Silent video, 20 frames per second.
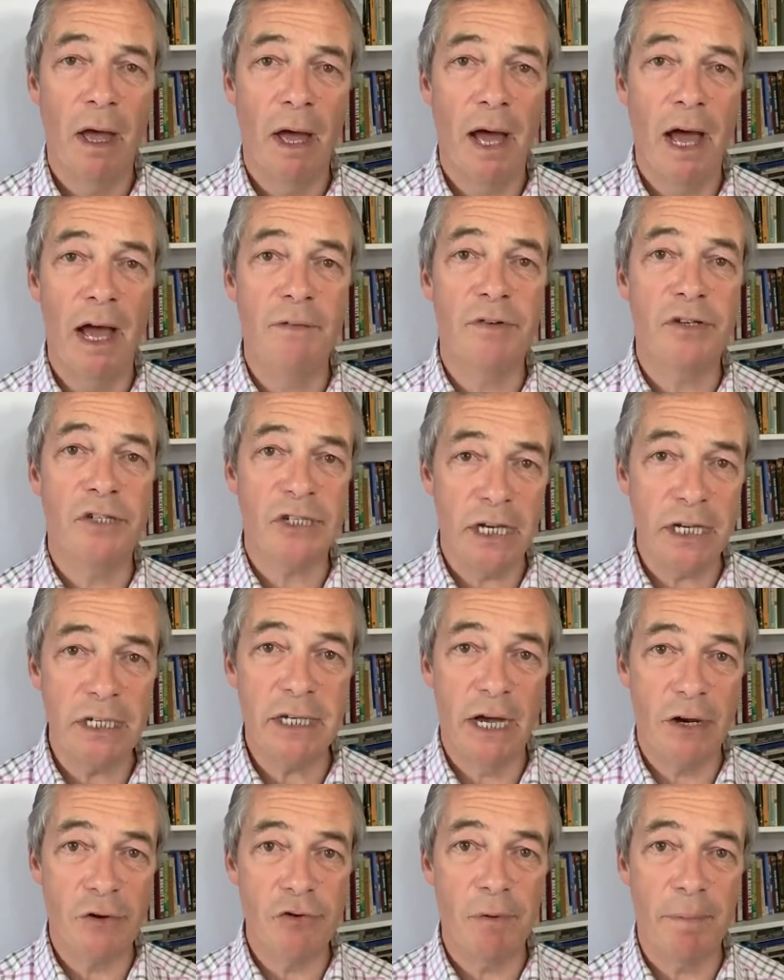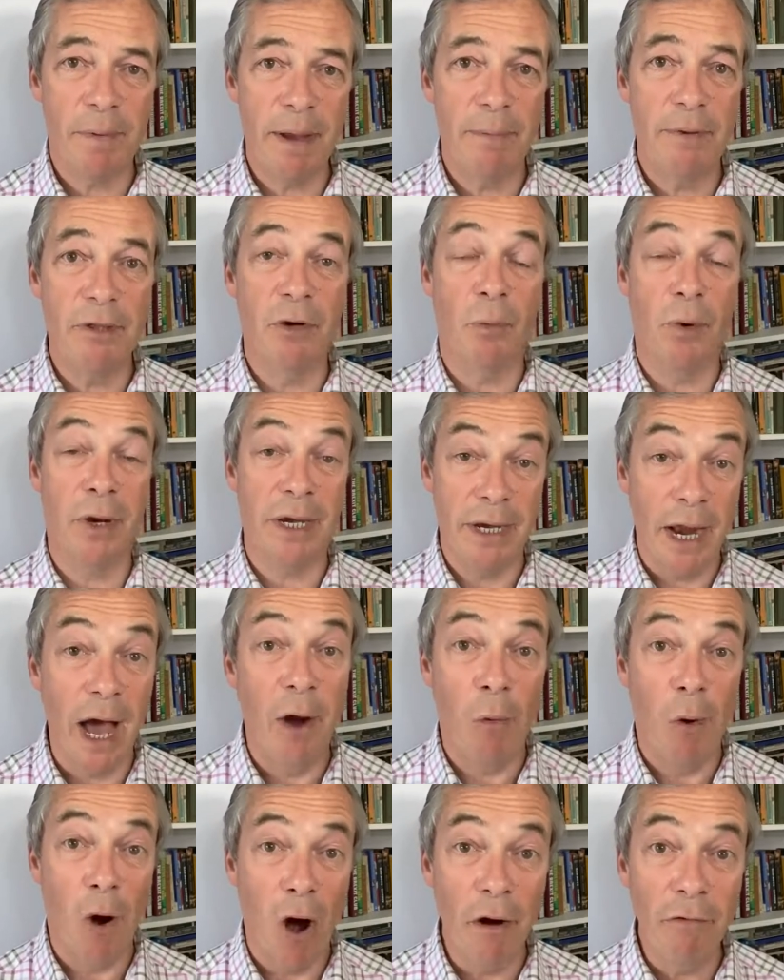over 600 people that we
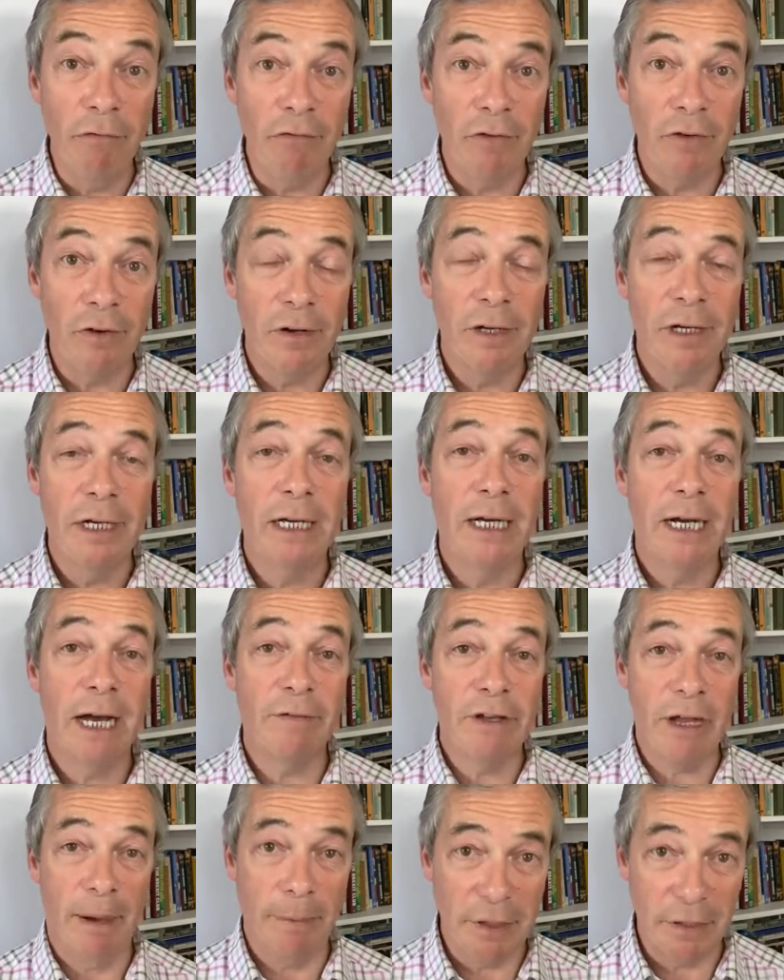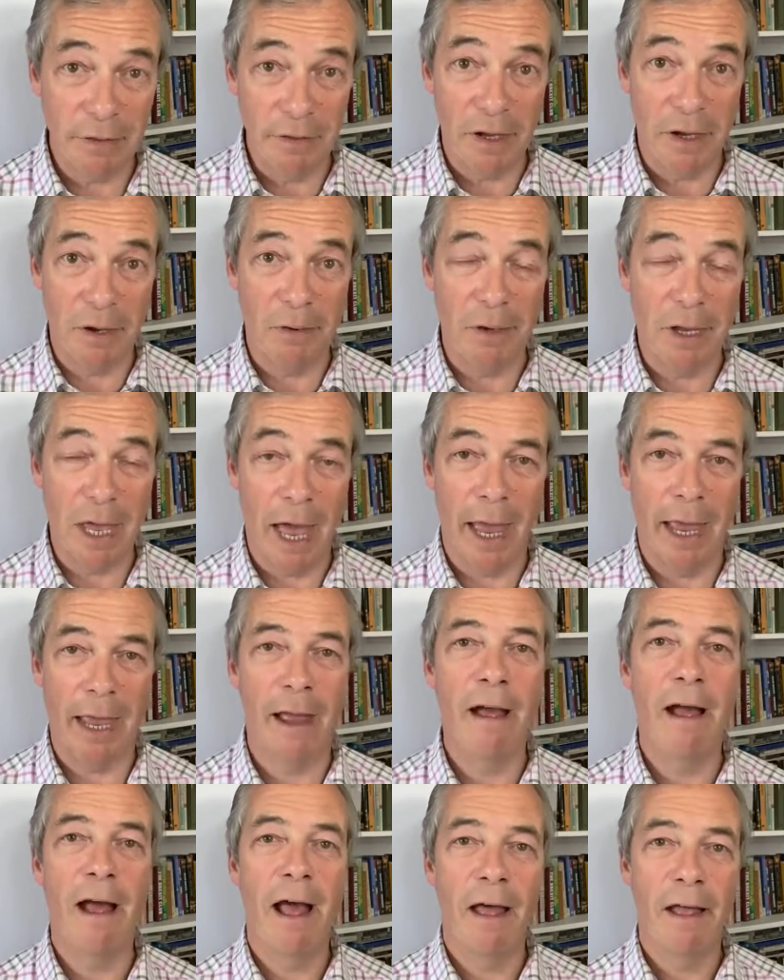know of have come into the UK.
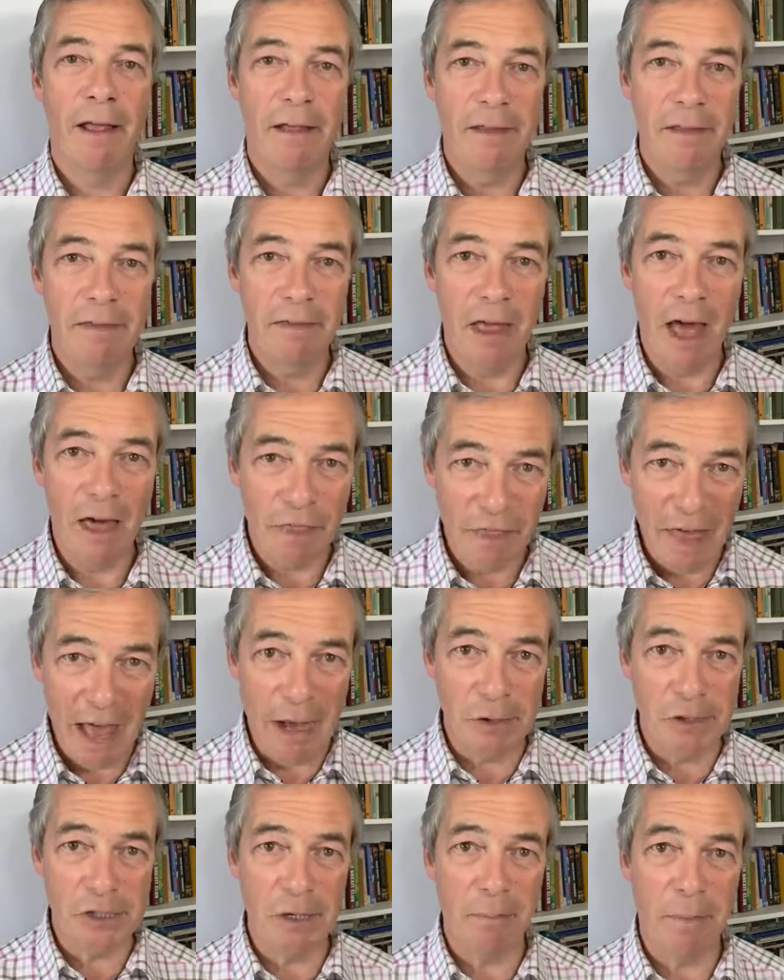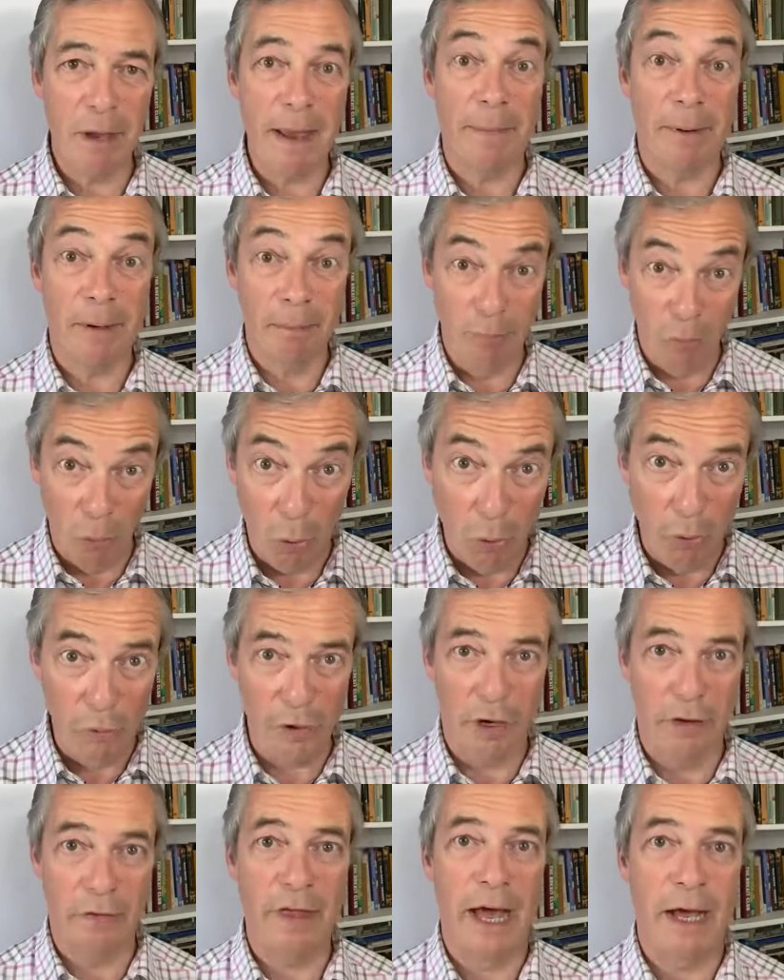1,000 people, more
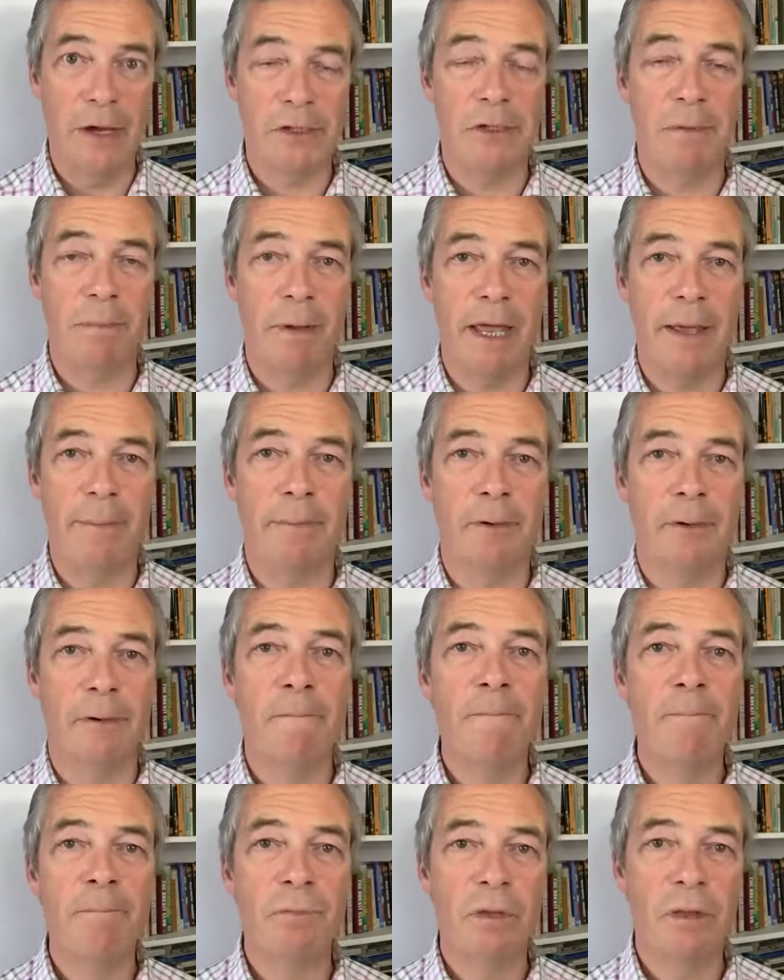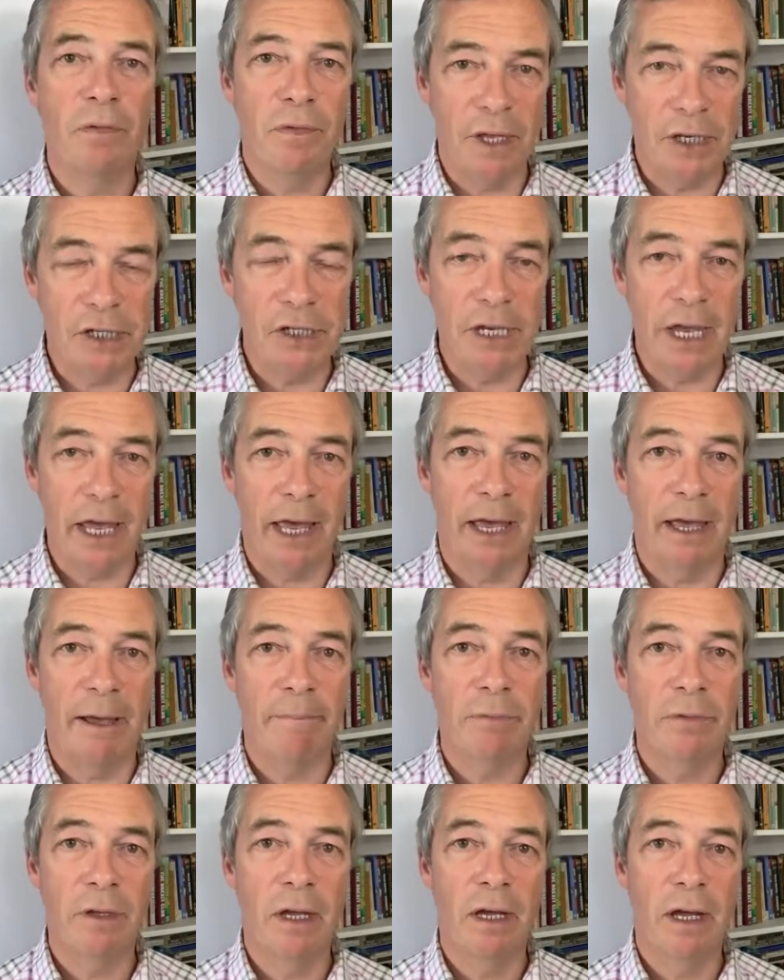than 1,000 people this year
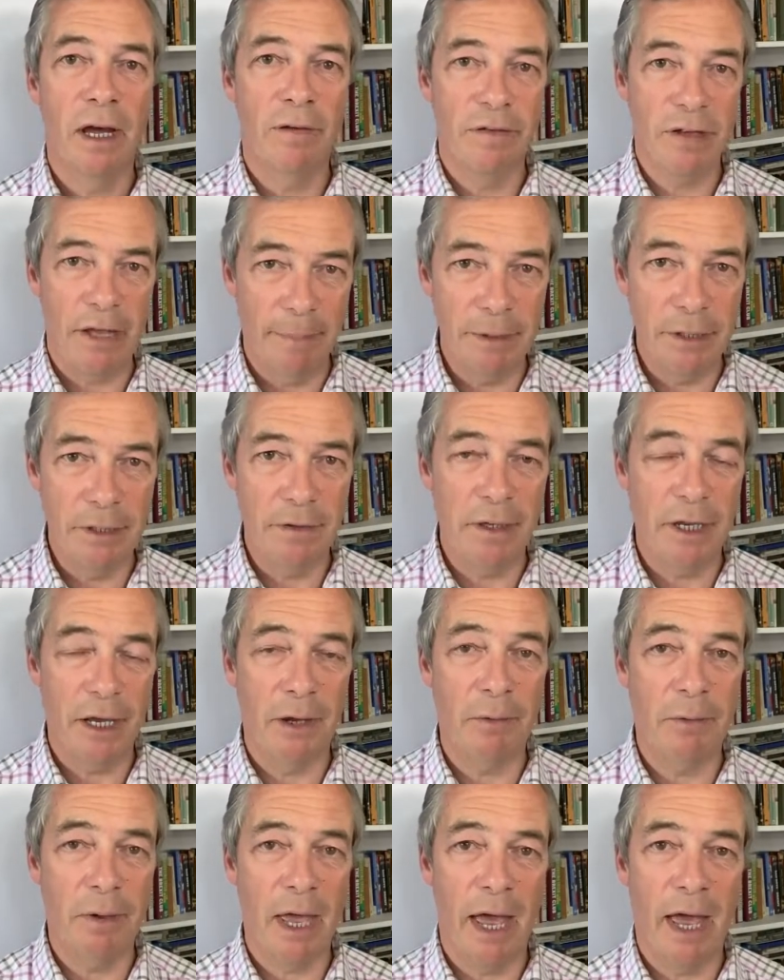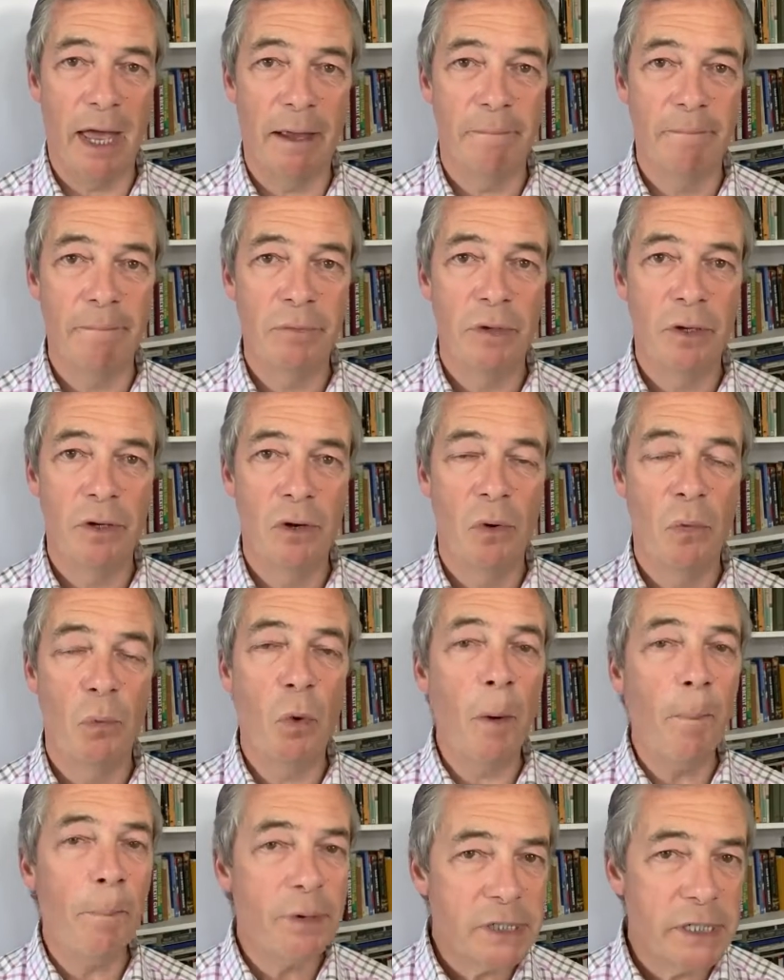have come into the UK.
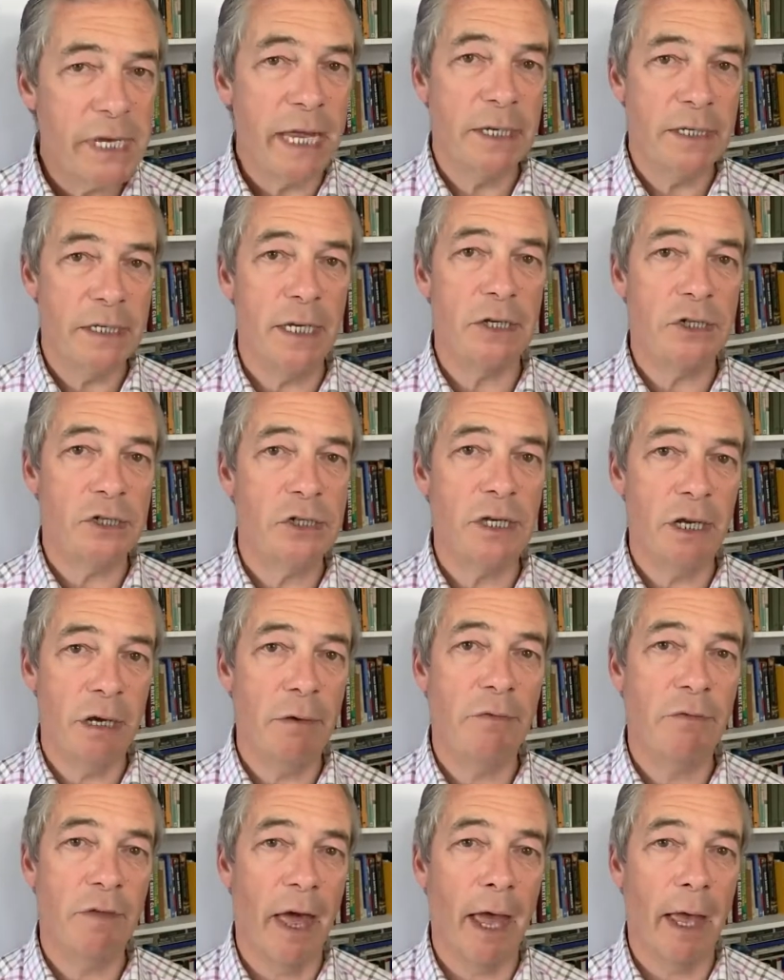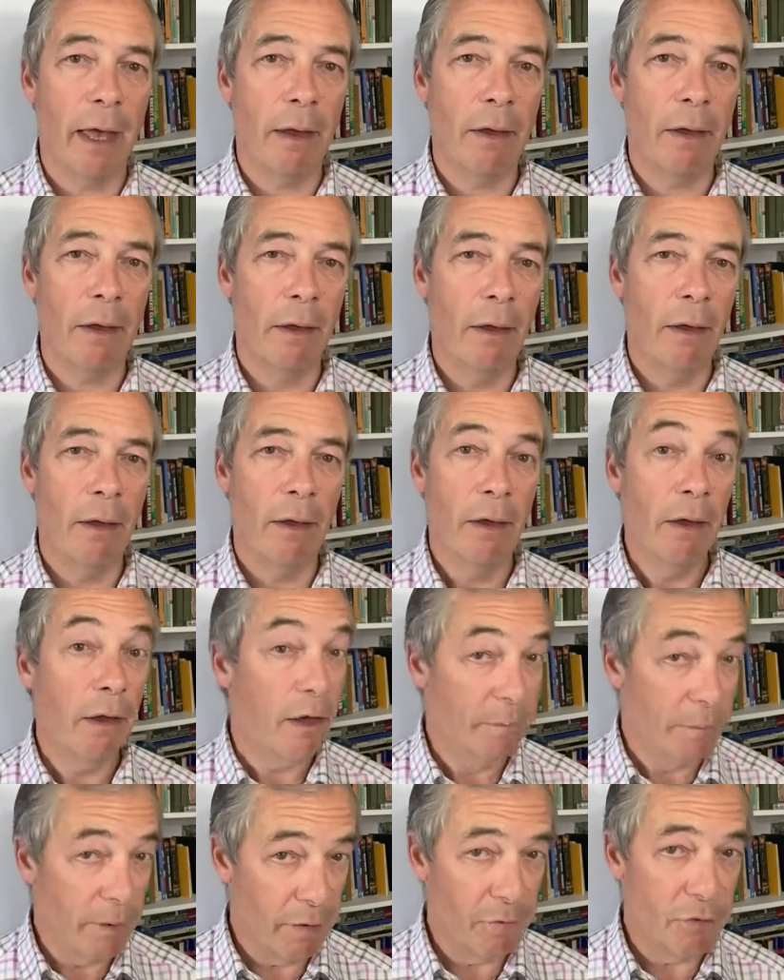What percentage do you think
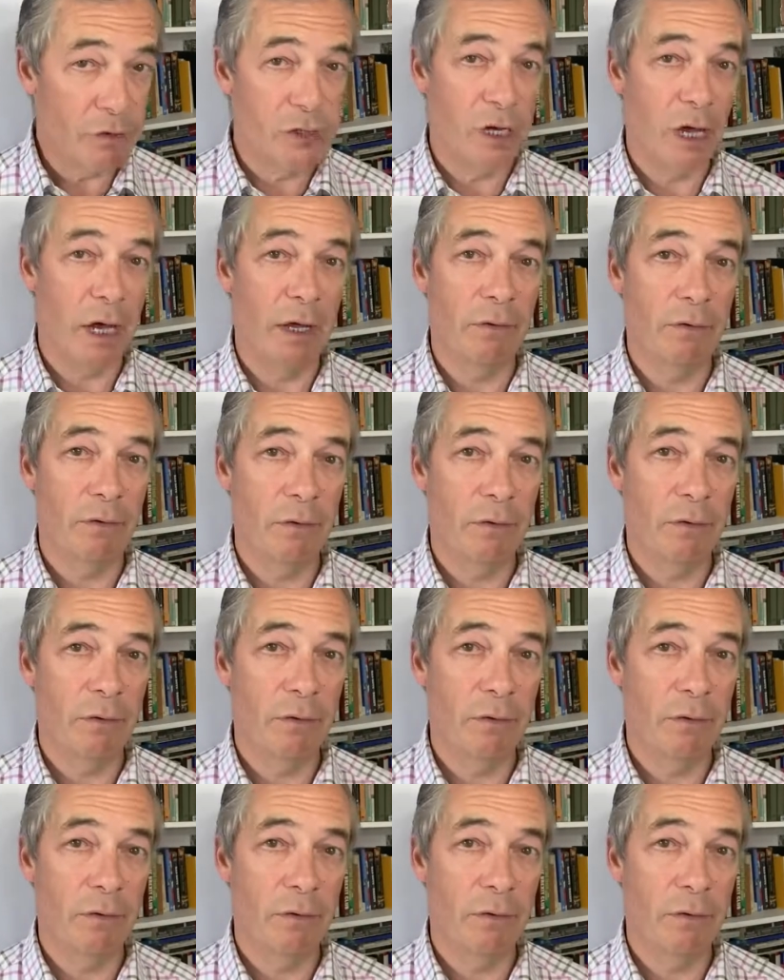have been returned?